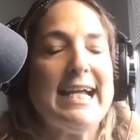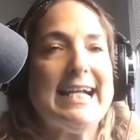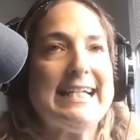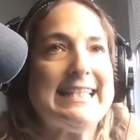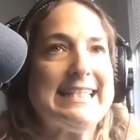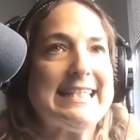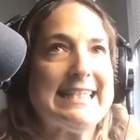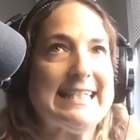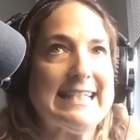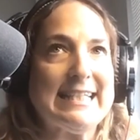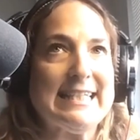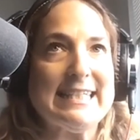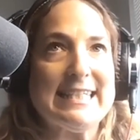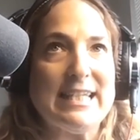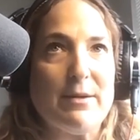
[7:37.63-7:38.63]
it's
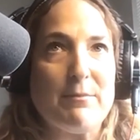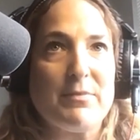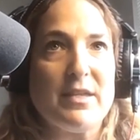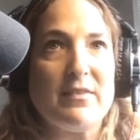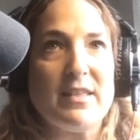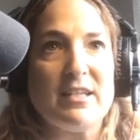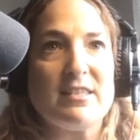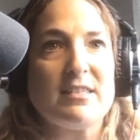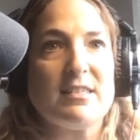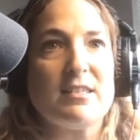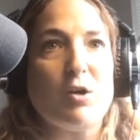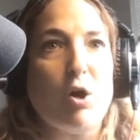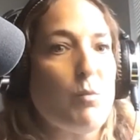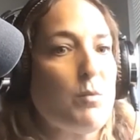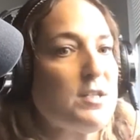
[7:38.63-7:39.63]
still something
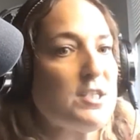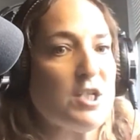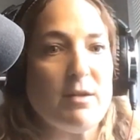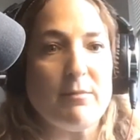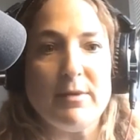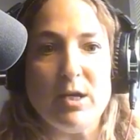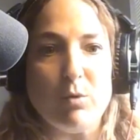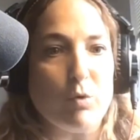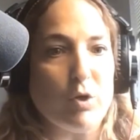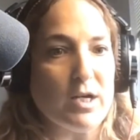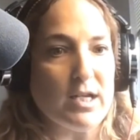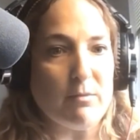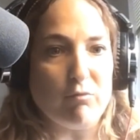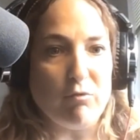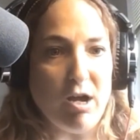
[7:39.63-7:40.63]
that's always going to be a
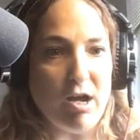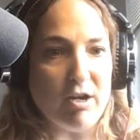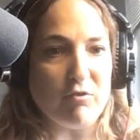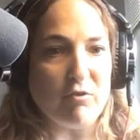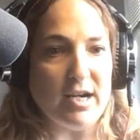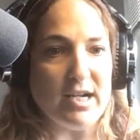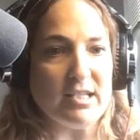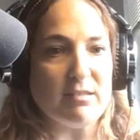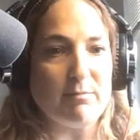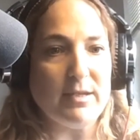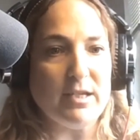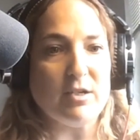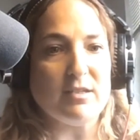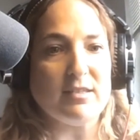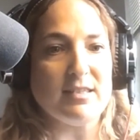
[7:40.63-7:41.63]
work in progress,
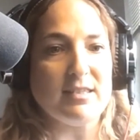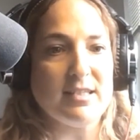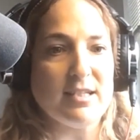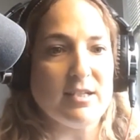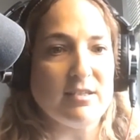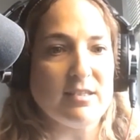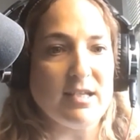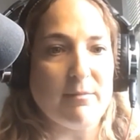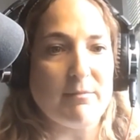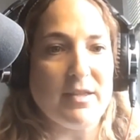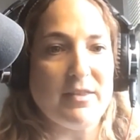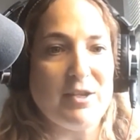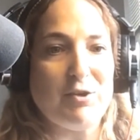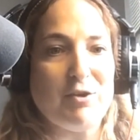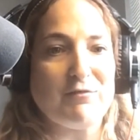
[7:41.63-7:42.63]
because it's still
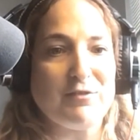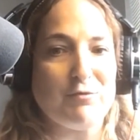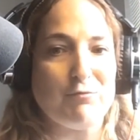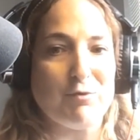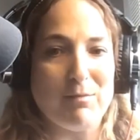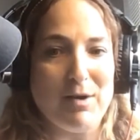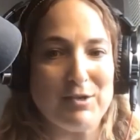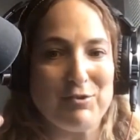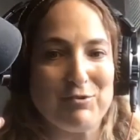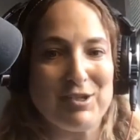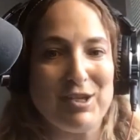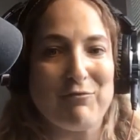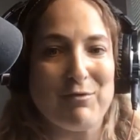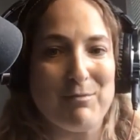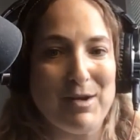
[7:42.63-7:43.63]
something that you have to remind
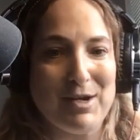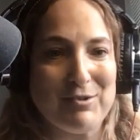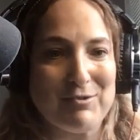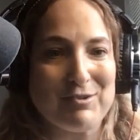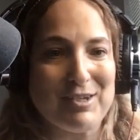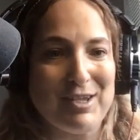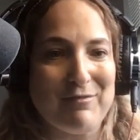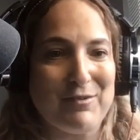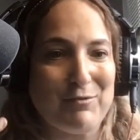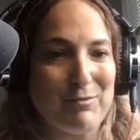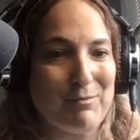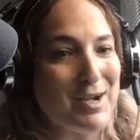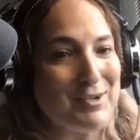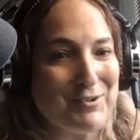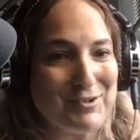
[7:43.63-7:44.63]
yourself
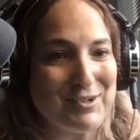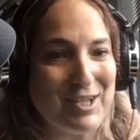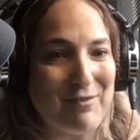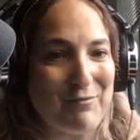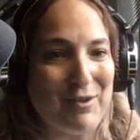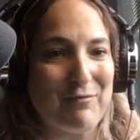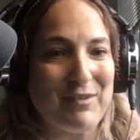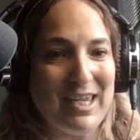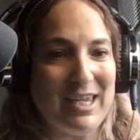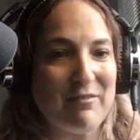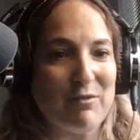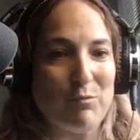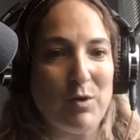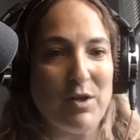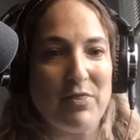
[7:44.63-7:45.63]
of,
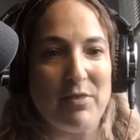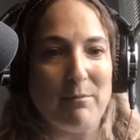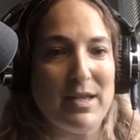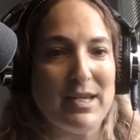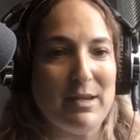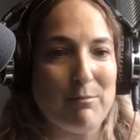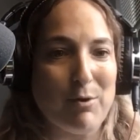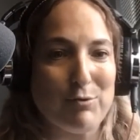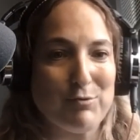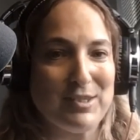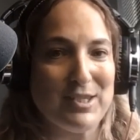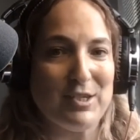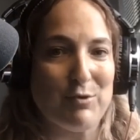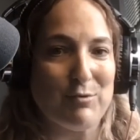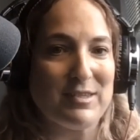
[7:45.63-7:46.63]
even with the many
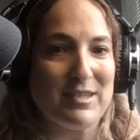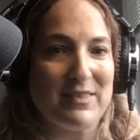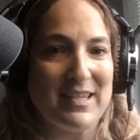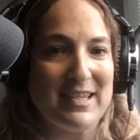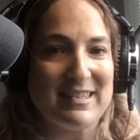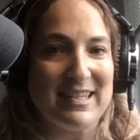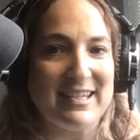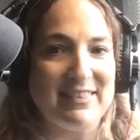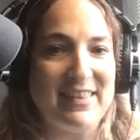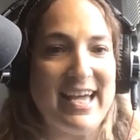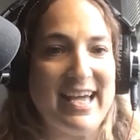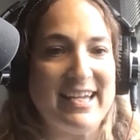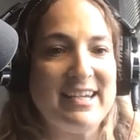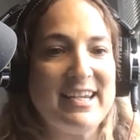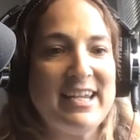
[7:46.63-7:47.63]
Post-it notes and things like that.